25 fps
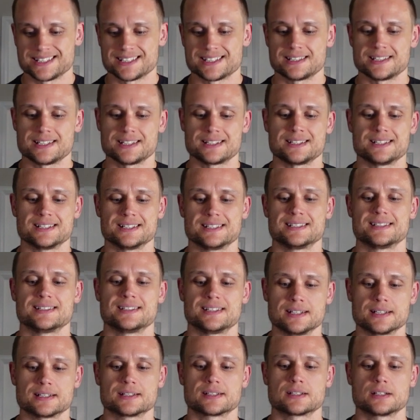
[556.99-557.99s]

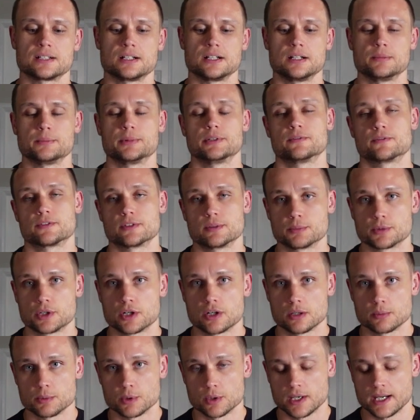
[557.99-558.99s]
66 coming from
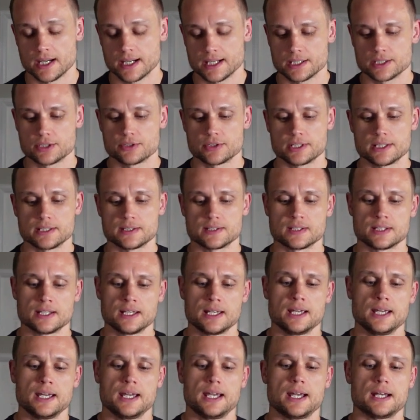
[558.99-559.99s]
carbohydrates,
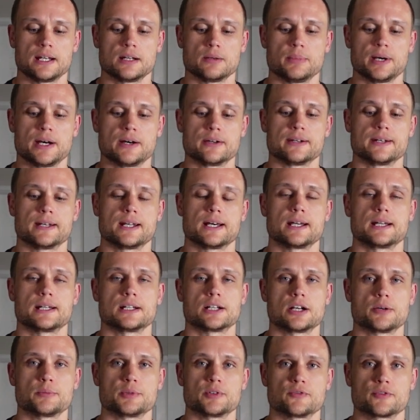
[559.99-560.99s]
and about 9
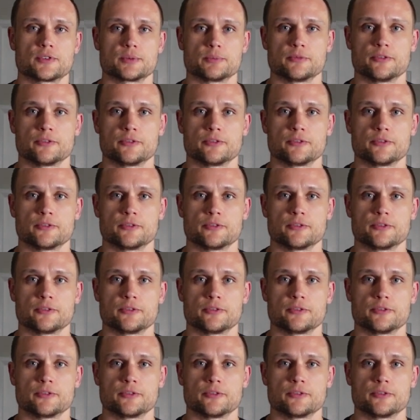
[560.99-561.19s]
coming from